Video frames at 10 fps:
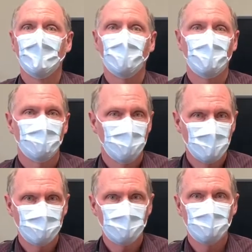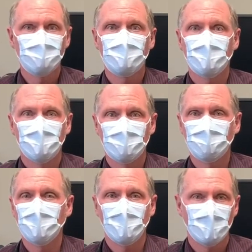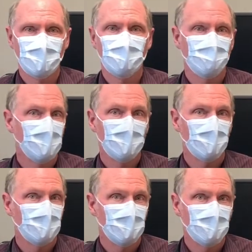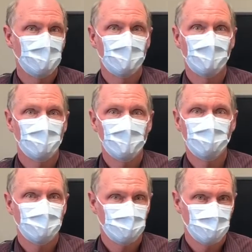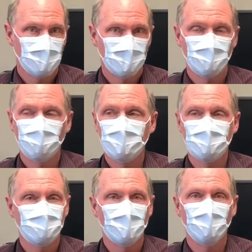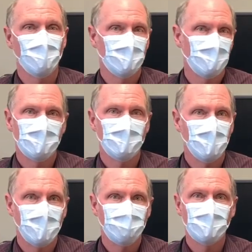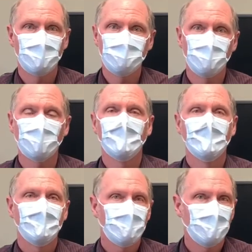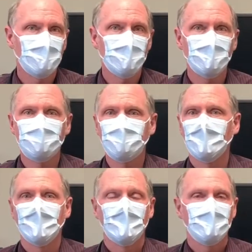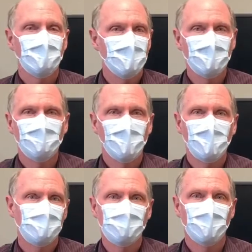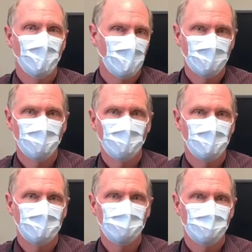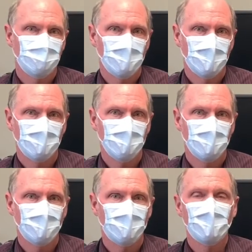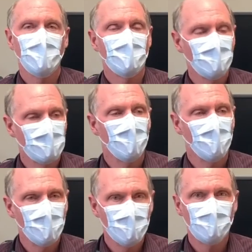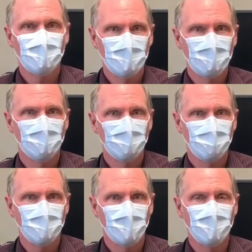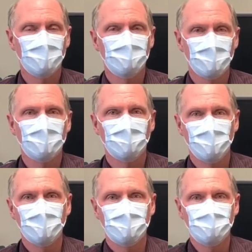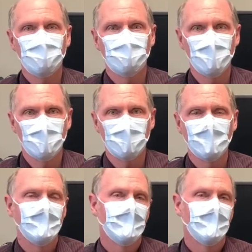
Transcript: or measles come and make our kids and our families sick. We just don't want that to happen. And so please take advantage of all of the things that we've done here and that all of the providers in our communities have done